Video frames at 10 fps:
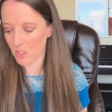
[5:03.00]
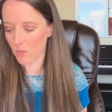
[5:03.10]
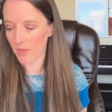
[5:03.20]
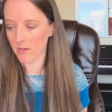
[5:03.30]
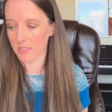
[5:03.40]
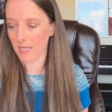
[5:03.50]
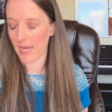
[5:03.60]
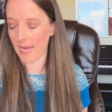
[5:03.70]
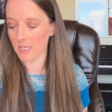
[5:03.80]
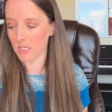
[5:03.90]

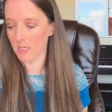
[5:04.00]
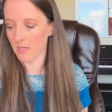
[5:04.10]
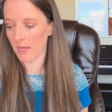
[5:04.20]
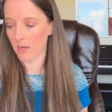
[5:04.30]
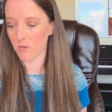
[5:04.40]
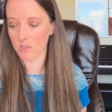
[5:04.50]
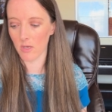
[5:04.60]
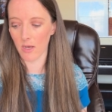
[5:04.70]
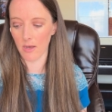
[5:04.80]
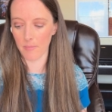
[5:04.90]
2008, and
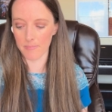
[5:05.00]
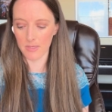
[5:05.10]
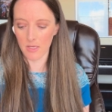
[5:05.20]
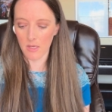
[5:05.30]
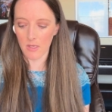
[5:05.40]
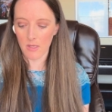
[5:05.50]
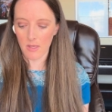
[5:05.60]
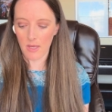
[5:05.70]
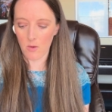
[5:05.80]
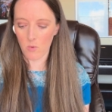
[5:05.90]

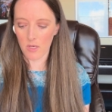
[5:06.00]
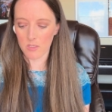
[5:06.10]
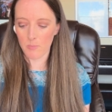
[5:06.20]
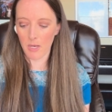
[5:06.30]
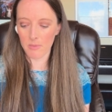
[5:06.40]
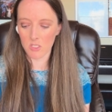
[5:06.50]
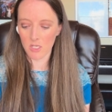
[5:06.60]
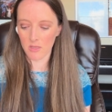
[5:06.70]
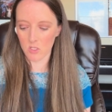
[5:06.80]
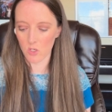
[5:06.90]
it was published
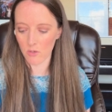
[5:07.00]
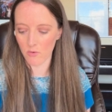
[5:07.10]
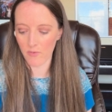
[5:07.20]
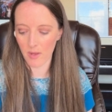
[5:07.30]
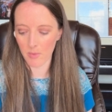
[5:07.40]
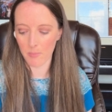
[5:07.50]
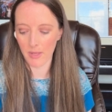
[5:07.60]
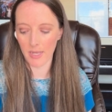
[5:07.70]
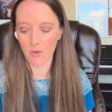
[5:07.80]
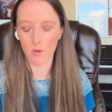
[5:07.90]
in the Journal of Family
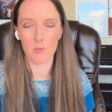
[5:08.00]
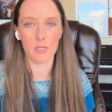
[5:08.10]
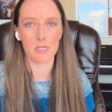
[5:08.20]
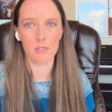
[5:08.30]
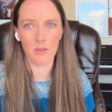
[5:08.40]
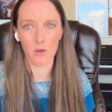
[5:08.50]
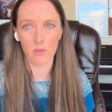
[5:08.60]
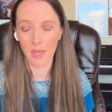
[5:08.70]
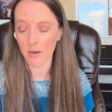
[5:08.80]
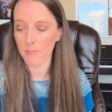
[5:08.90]
Planning Reproductive
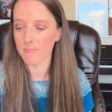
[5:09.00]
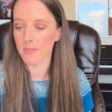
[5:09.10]
Healthcare,